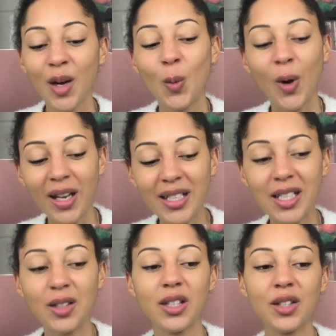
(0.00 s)
when I
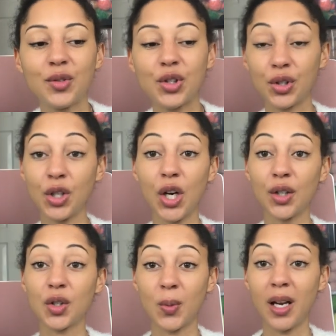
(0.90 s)
did
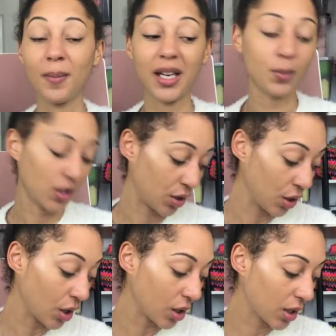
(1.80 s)
Snugs, when I made my
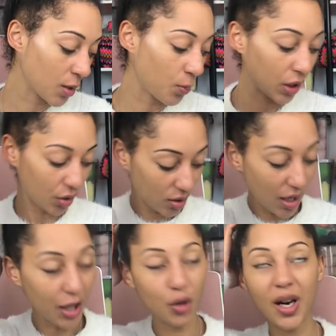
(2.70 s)
Snugs, because
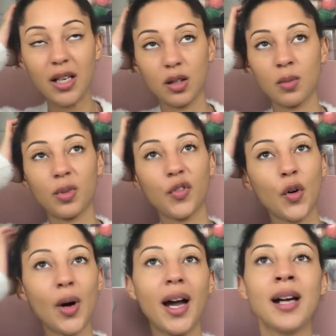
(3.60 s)
I graded them
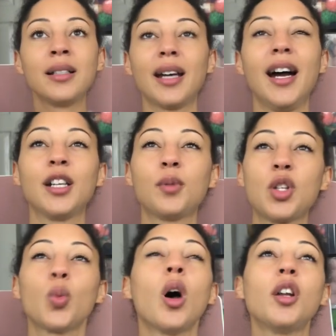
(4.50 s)
beforehand, I had my
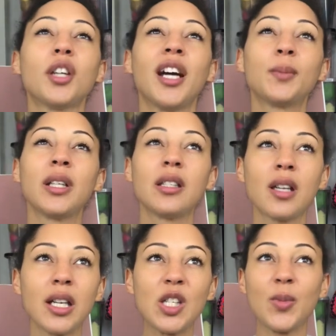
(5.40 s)
swatch, I had my
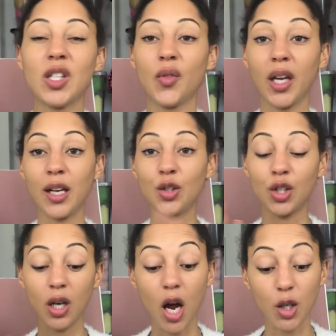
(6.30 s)
design
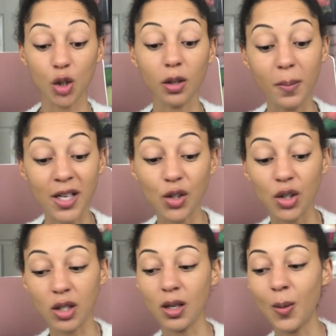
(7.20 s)
specification, I took
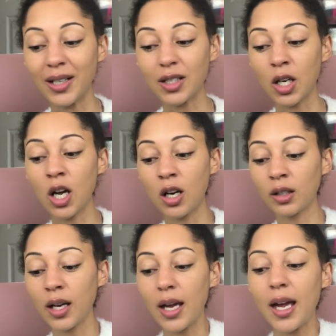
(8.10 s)
pictures as I went
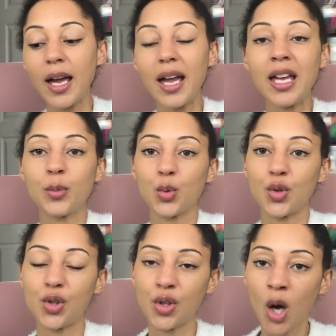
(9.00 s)
along, it was
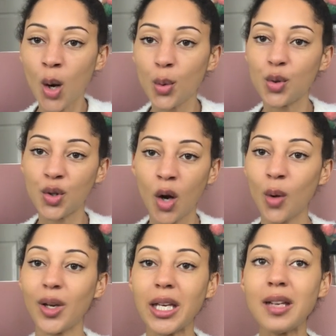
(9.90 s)
so
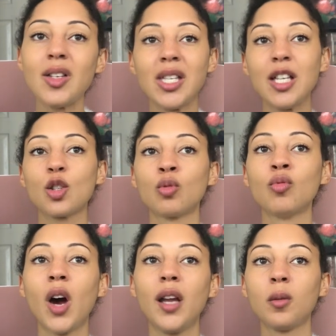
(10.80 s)
so easy to
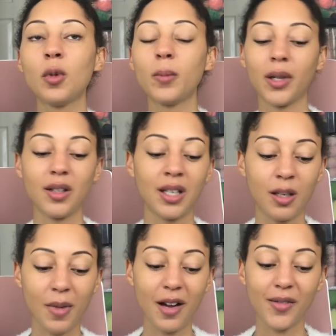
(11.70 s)
write them up and send
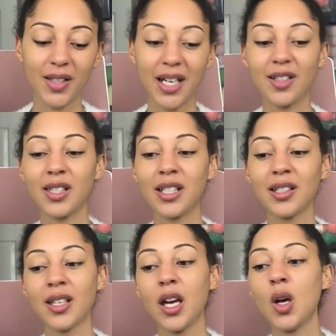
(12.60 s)
them out for testers.